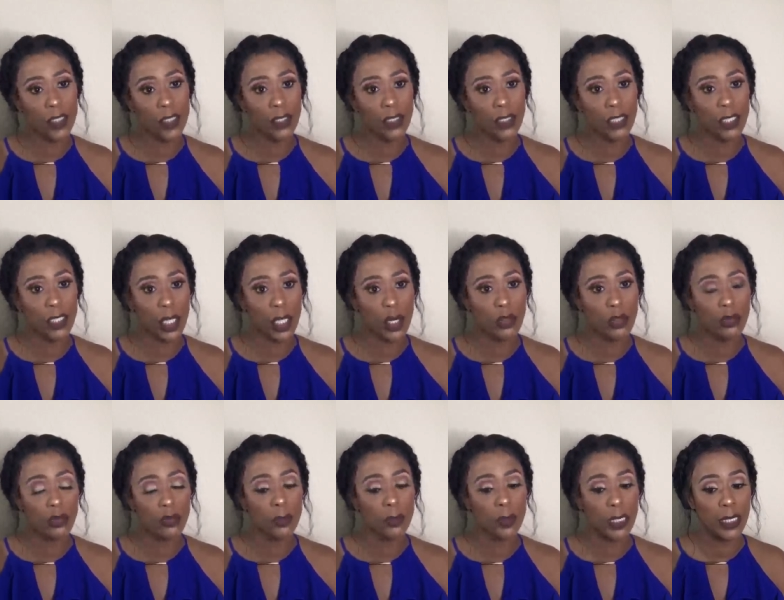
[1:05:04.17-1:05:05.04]
on the
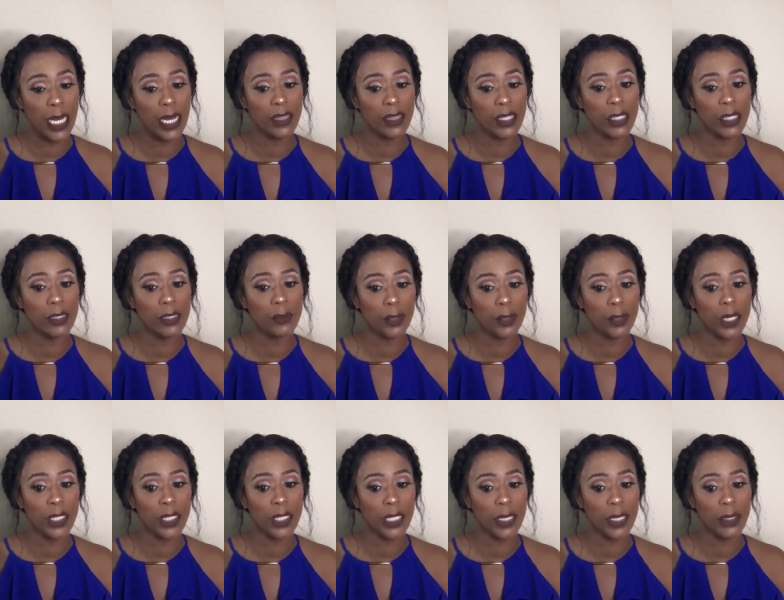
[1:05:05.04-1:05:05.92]
tone, but I think
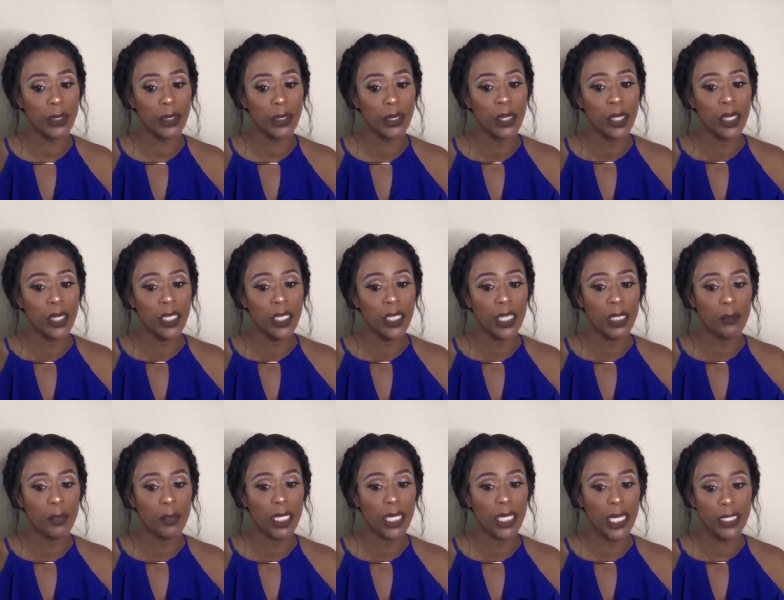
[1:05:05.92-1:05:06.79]
blonde hair
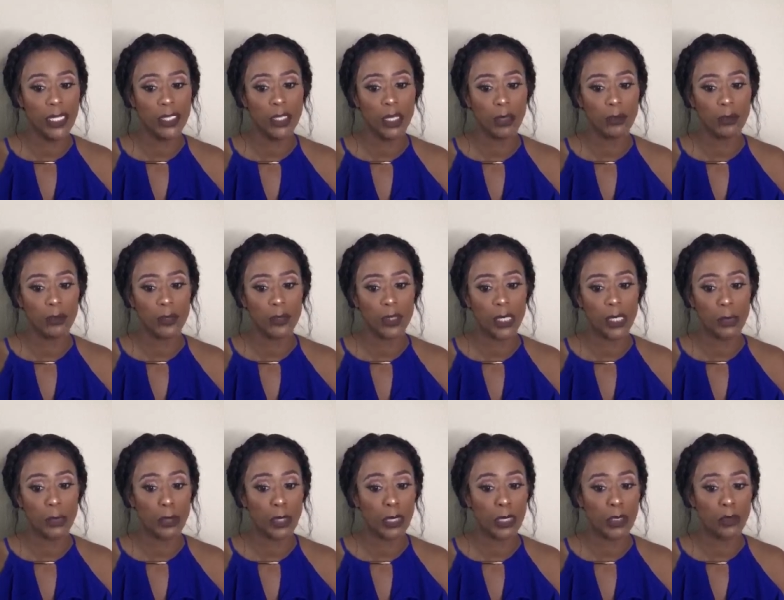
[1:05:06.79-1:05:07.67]
can be nice on
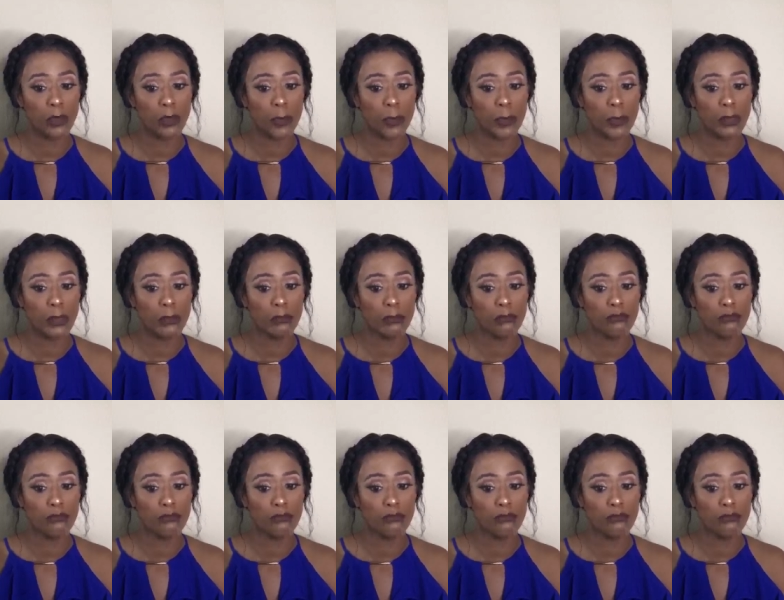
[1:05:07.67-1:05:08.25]
some brown women.